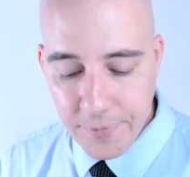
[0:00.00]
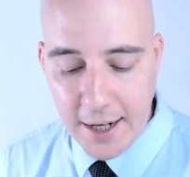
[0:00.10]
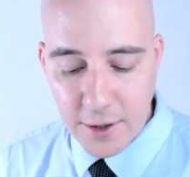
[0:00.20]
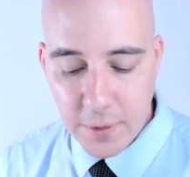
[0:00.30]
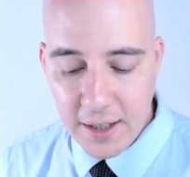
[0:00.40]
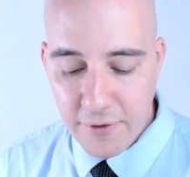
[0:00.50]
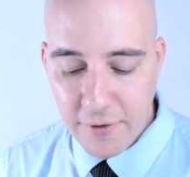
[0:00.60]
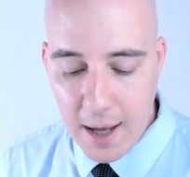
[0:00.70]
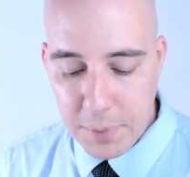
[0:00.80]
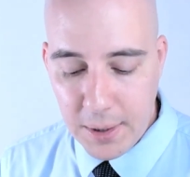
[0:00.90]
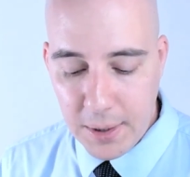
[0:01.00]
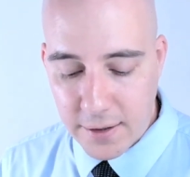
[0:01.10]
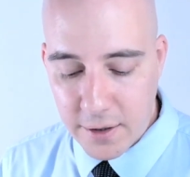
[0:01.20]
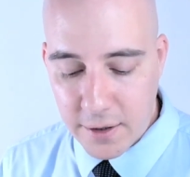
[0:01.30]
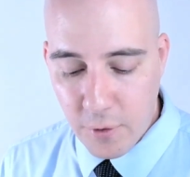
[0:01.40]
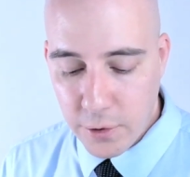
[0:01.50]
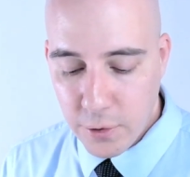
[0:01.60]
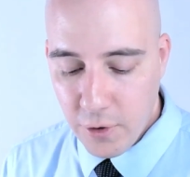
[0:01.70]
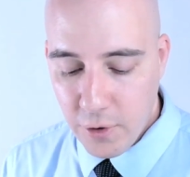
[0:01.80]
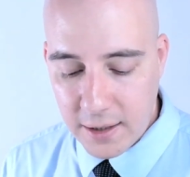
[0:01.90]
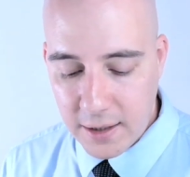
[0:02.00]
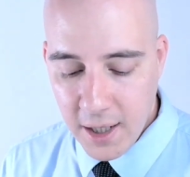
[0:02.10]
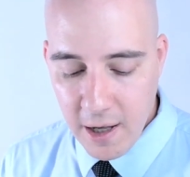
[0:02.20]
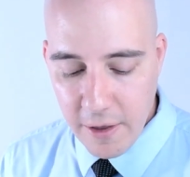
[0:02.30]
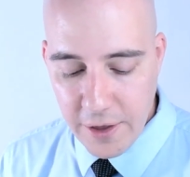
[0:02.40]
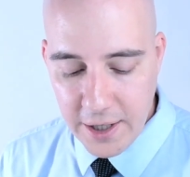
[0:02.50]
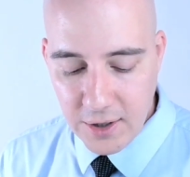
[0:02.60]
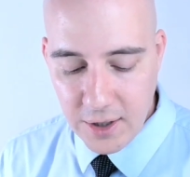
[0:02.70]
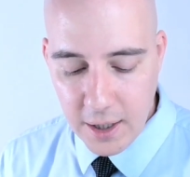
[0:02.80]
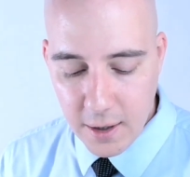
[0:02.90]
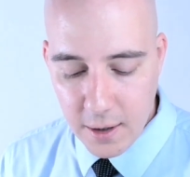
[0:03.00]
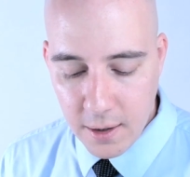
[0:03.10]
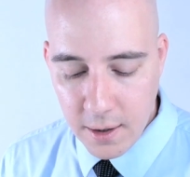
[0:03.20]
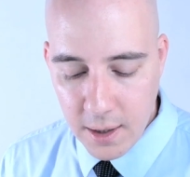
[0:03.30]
That is what they've got planned for Ukraine this year.